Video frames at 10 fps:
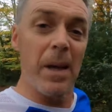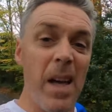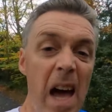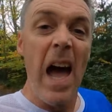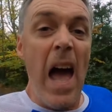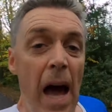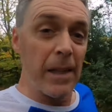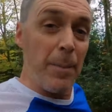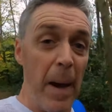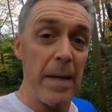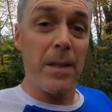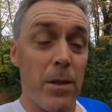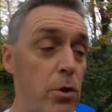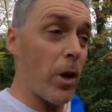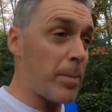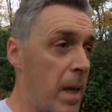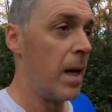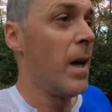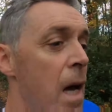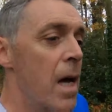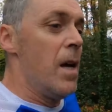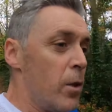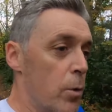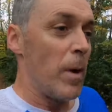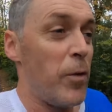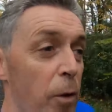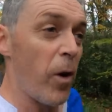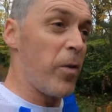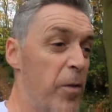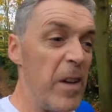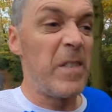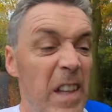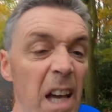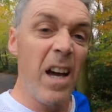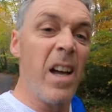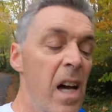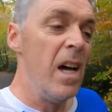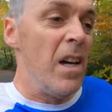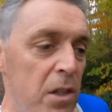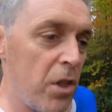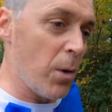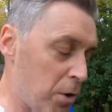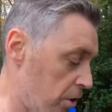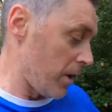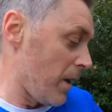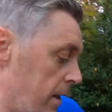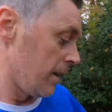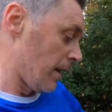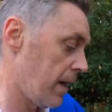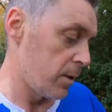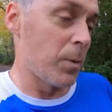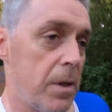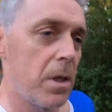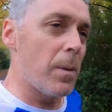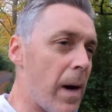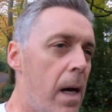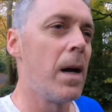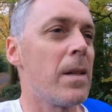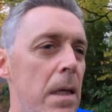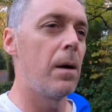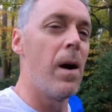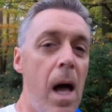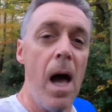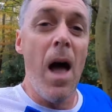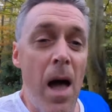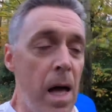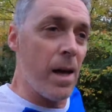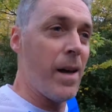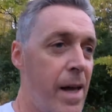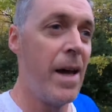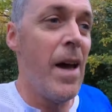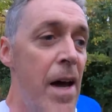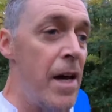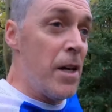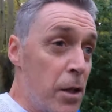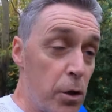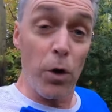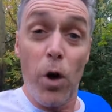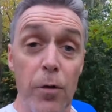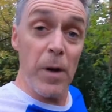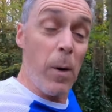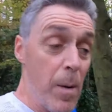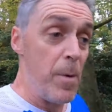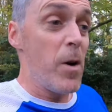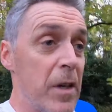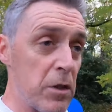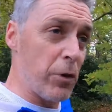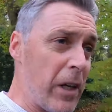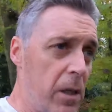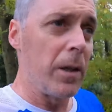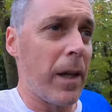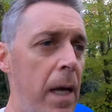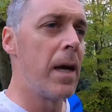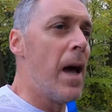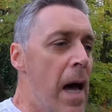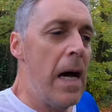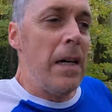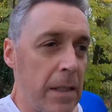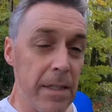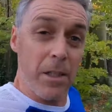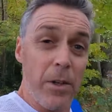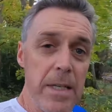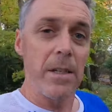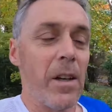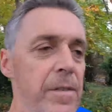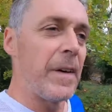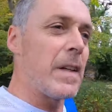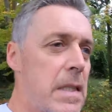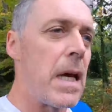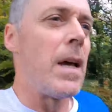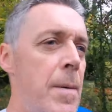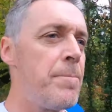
minute, and the pace has dropped to about 452 or 3, I think the last one or two were. So the recovery while moving is really good. That's a great sign of fitness.